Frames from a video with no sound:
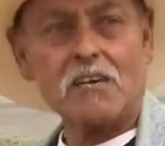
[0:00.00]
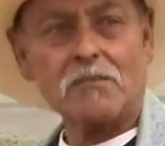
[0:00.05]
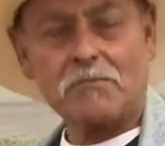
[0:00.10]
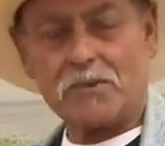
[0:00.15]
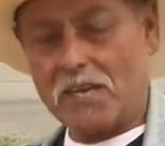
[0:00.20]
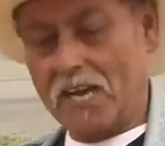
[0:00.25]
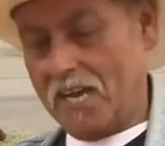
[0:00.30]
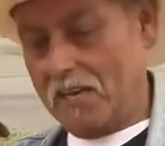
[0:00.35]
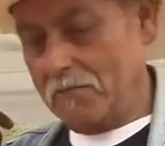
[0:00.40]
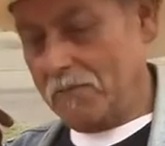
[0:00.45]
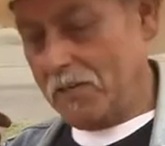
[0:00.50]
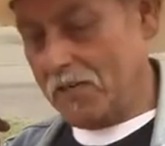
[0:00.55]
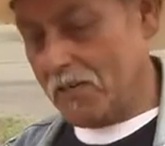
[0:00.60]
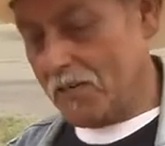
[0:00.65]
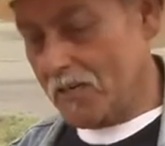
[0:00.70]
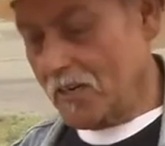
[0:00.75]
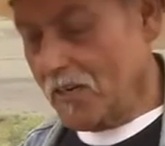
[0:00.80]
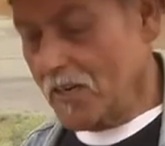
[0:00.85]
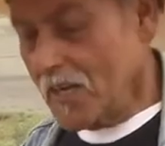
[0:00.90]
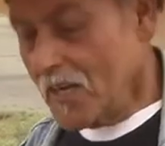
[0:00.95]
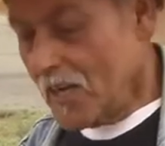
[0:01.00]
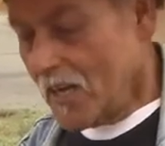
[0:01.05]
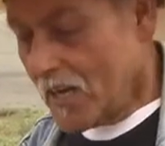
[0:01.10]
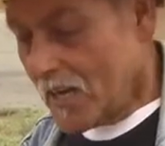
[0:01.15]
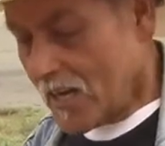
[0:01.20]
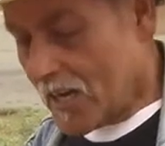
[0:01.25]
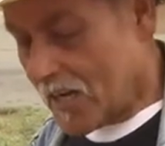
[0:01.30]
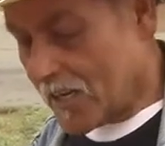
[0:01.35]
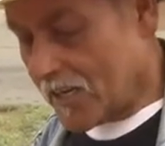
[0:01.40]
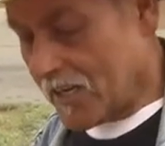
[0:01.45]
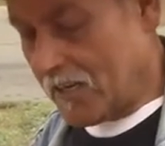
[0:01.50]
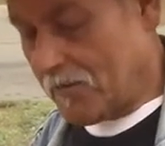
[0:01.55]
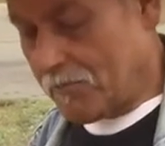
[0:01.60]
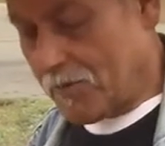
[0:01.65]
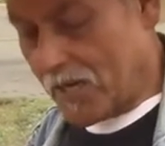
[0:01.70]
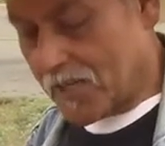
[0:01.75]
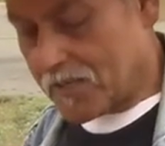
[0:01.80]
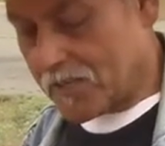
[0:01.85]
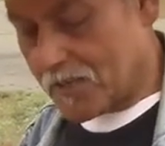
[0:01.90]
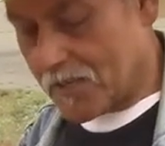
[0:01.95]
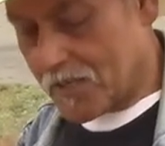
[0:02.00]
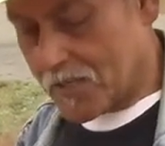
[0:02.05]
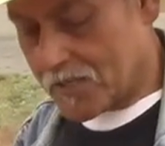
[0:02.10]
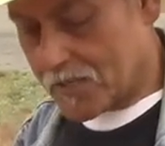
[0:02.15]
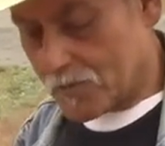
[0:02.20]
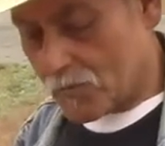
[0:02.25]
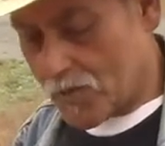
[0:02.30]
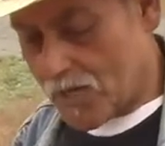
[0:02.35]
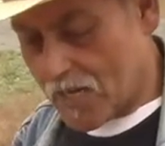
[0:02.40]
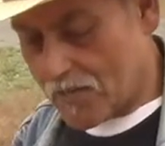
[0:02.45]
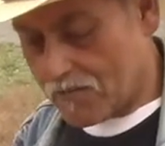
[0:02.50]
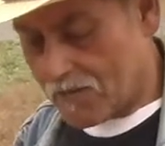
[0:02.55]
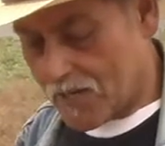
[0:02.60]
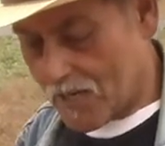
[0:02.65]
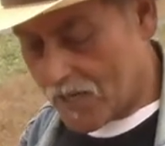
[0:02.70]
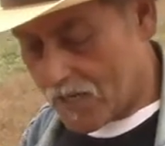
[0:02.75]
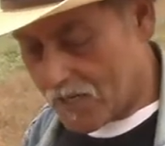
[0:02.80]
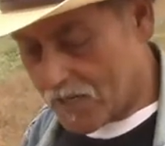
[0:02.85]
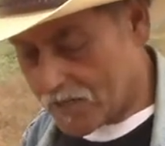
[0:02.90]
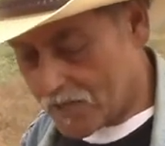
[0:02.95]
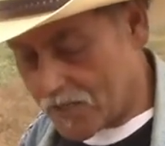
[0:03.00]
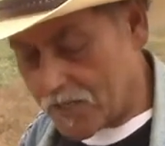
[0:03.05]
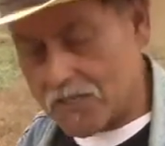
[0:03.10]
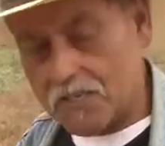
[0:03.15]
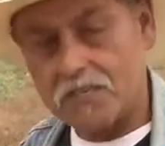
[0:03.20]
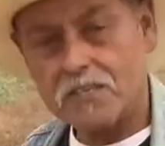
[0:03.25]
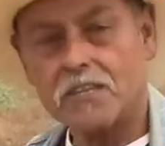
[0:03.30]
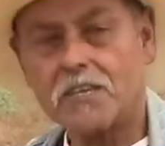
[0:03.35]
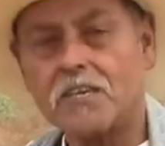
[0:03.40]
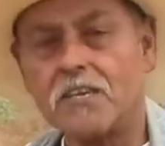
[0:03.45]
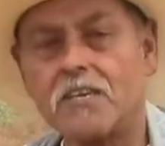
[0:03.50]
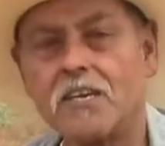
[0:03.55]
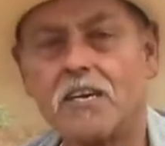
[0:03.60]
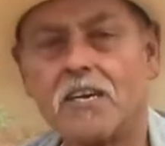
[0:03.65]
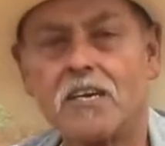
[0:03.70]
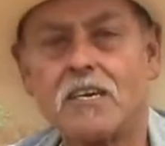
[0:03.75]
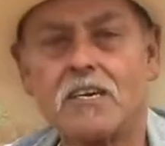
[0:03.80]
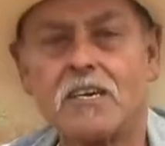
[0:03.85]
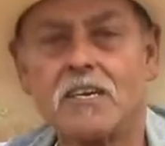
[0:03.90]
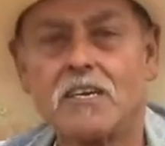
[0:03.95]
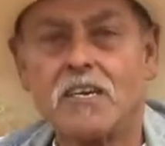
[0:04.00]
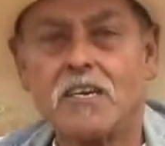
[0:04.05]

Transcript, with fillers: behind me here, getting back to this, we have the, the